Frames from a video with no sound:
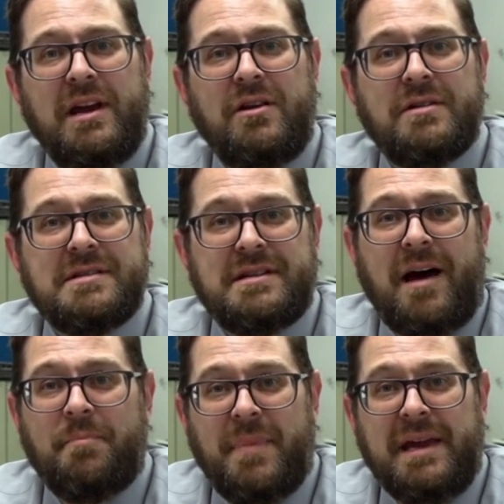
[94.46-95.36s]
here does
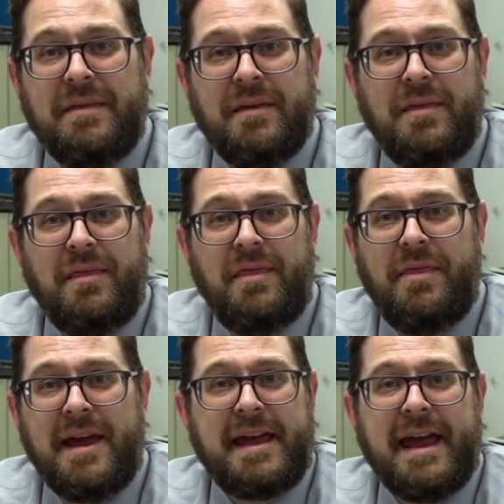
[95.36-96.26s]
not mean that
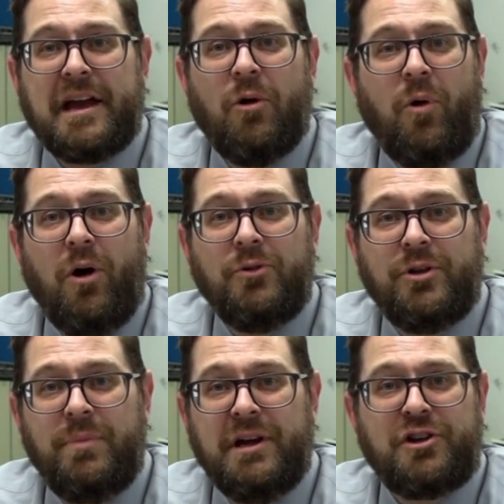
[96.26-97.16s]
they can't go on
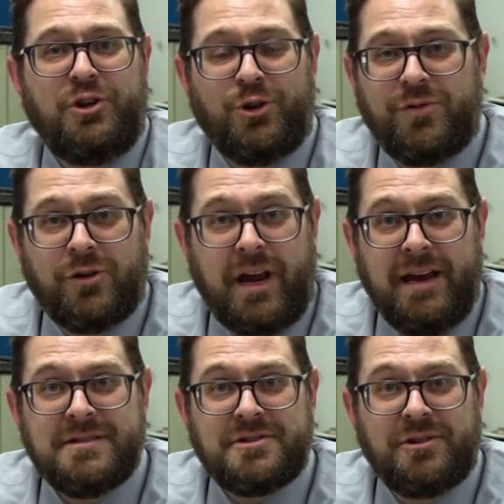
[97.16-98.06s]
to be a cure for
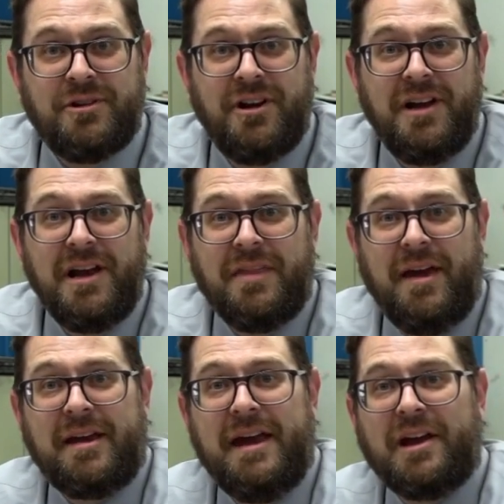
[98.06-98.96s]
cancer.
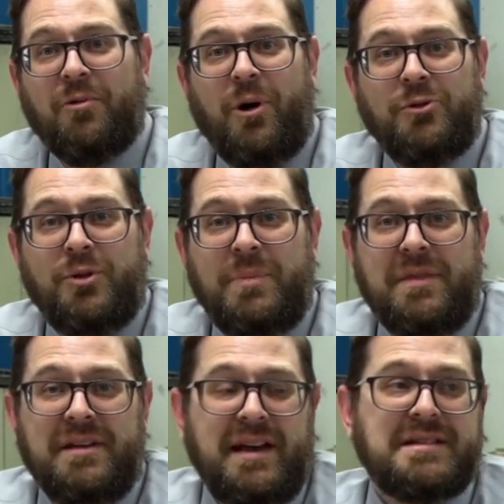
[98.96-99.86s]
They can't go on to be
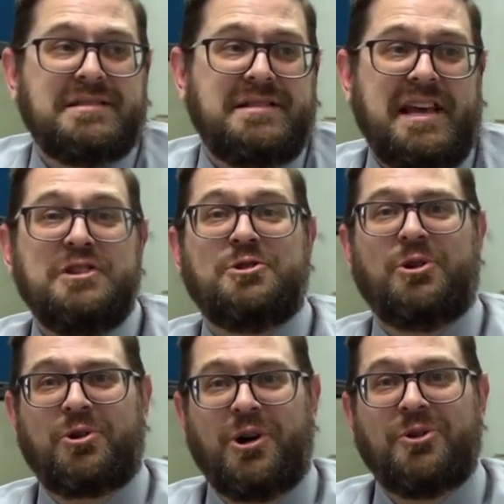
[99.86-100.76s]
the next teacher
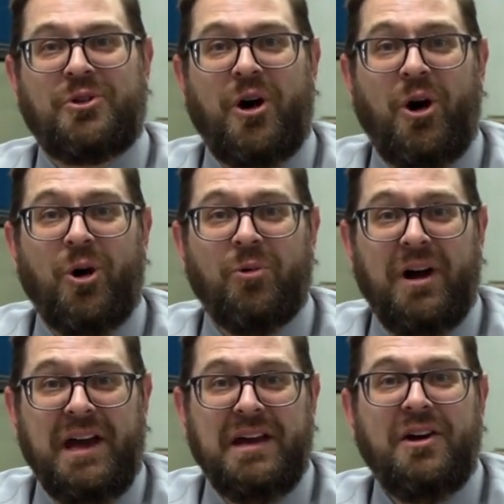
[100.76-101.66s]
across the
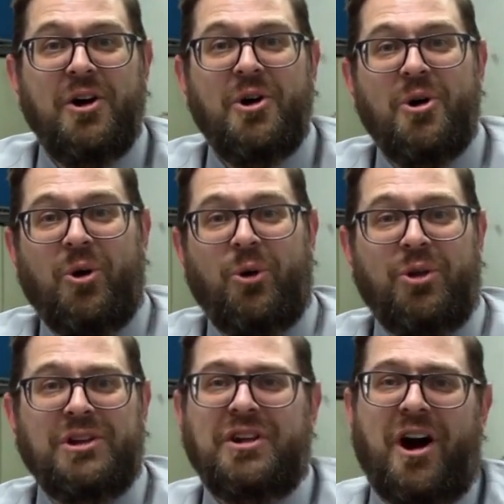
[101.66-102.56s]
hallway or
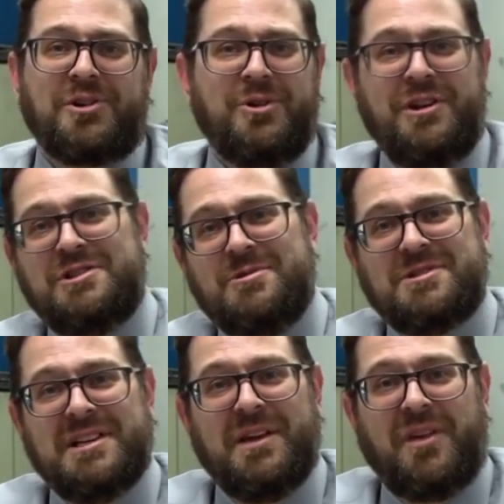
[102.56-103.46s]
the doctor that you
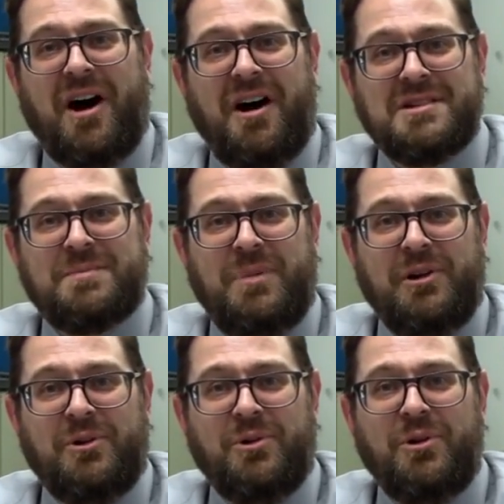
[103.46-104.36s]
see at the
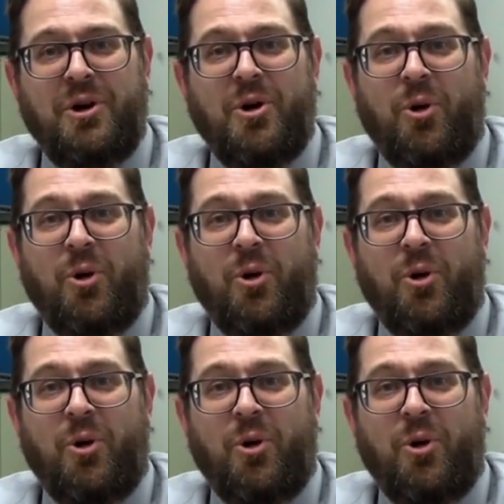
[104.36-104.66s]
hospital. Wilson